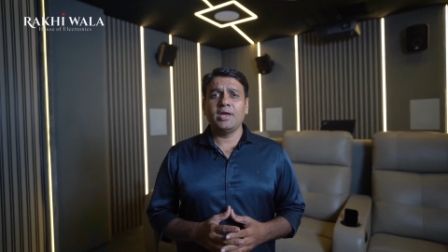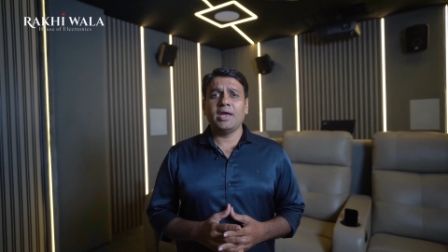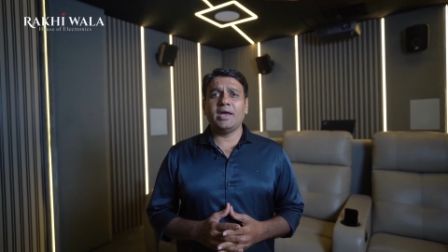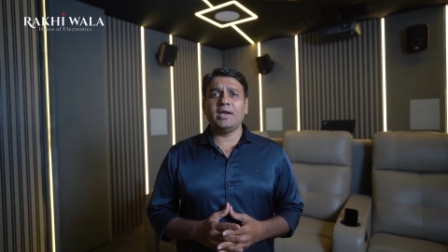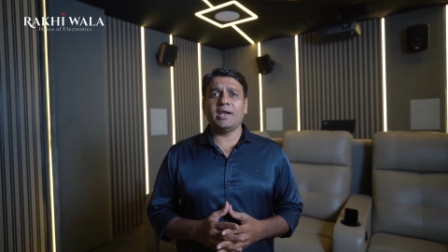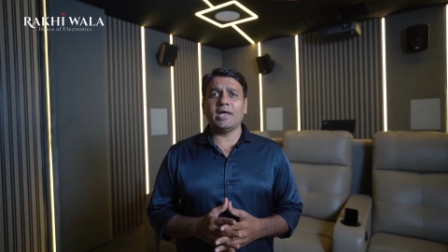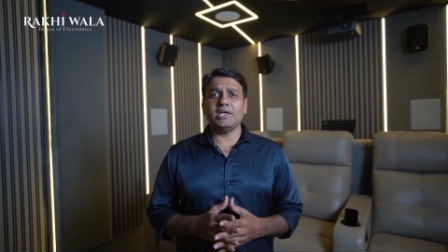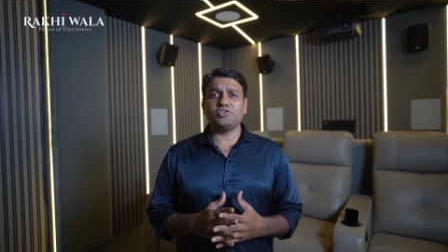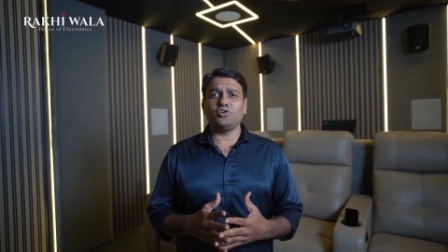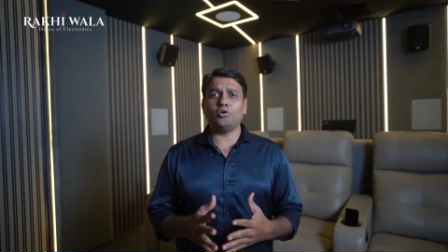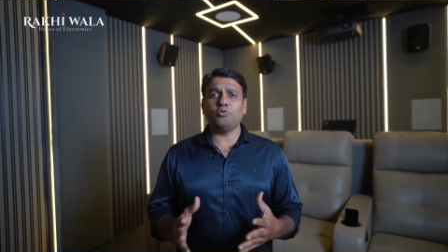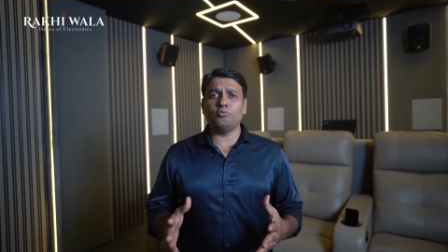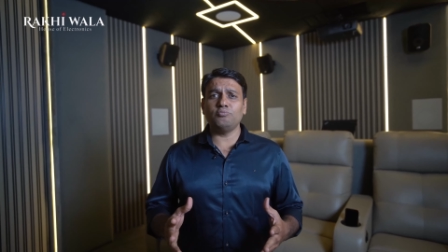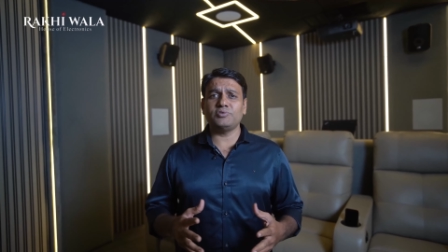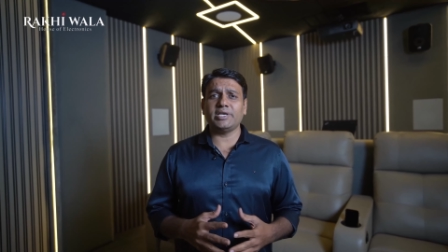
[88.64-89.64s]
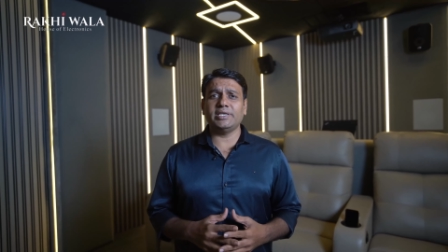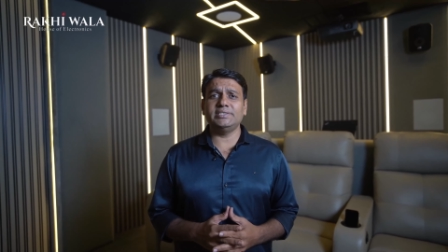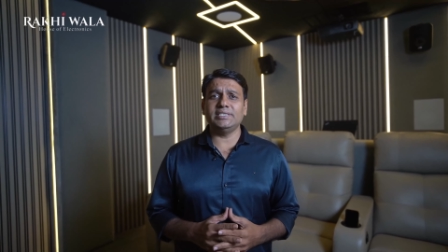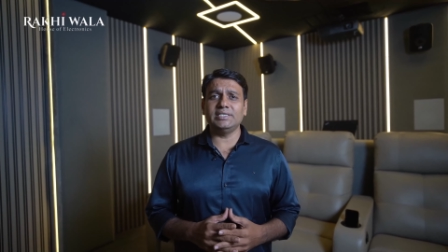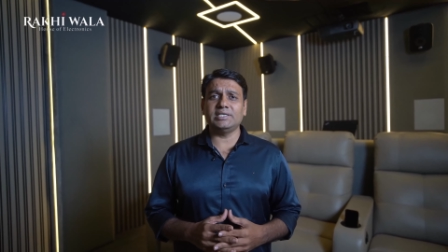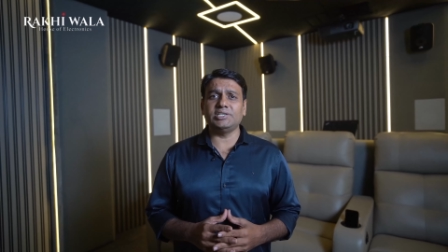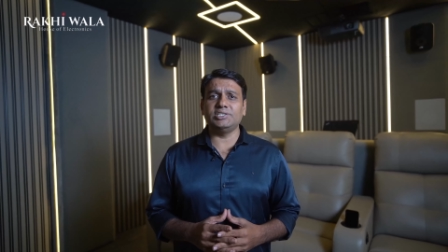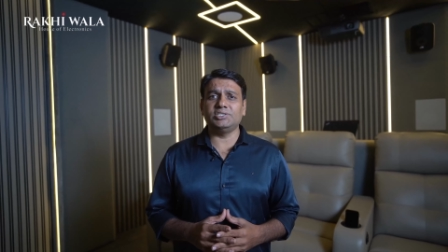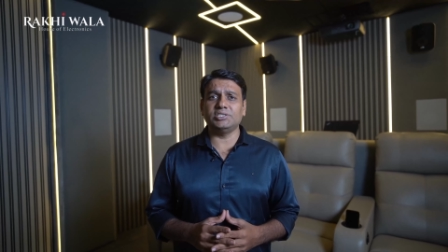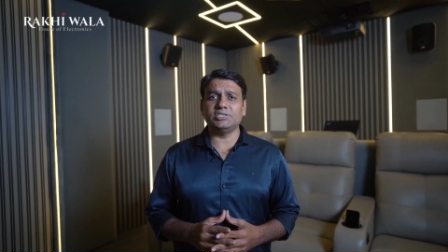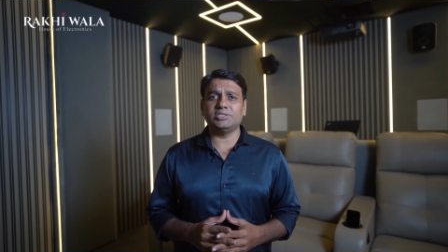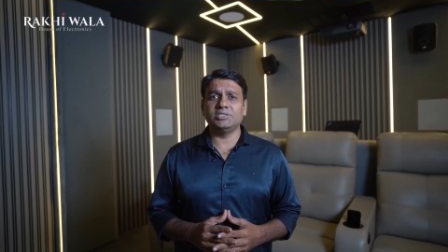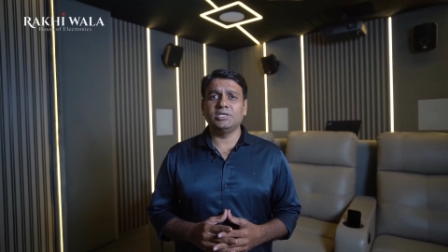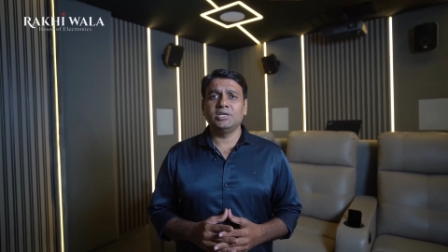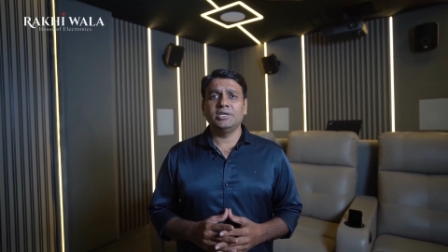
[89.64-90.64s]
and as your room size
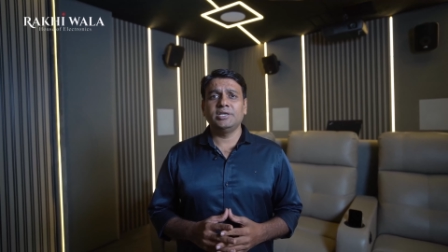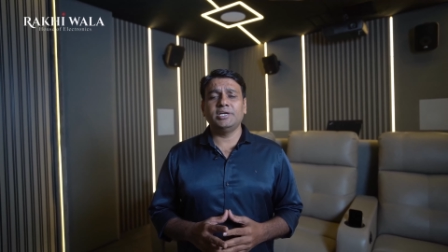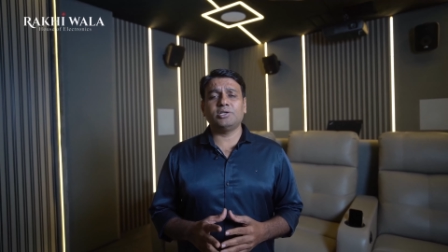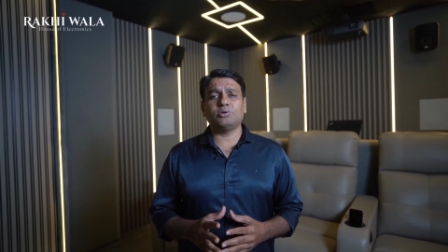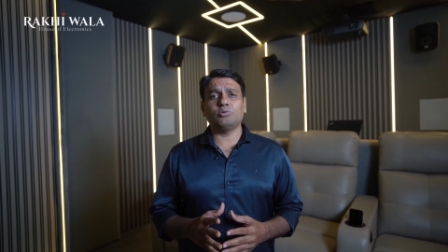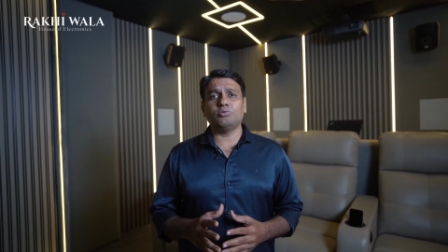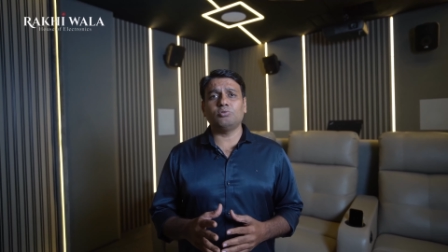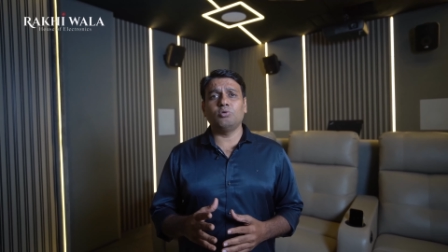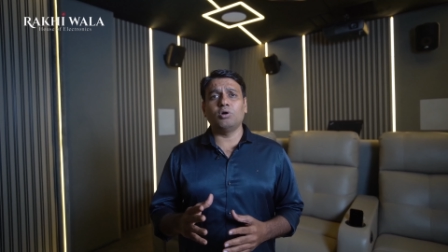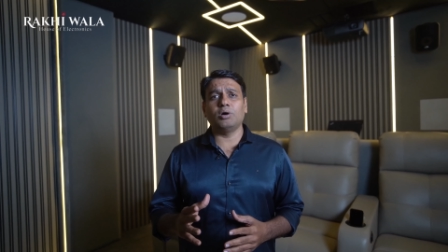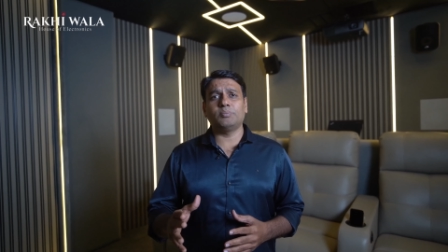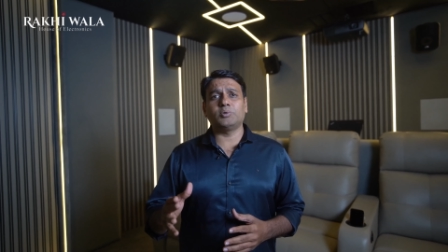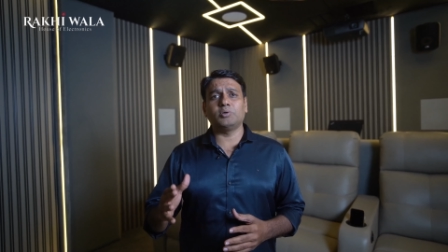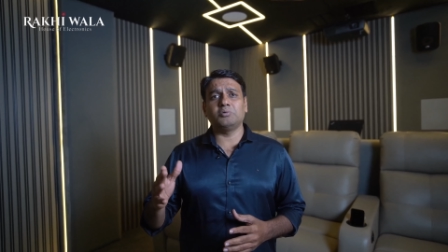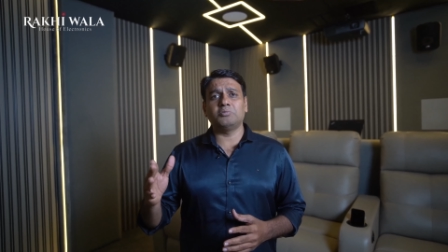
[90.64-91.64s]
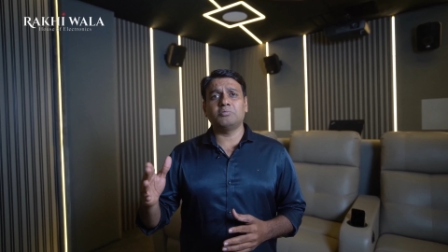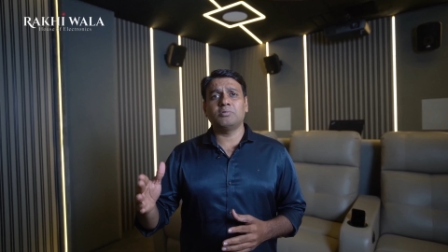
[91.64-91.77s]
increases, it could go up to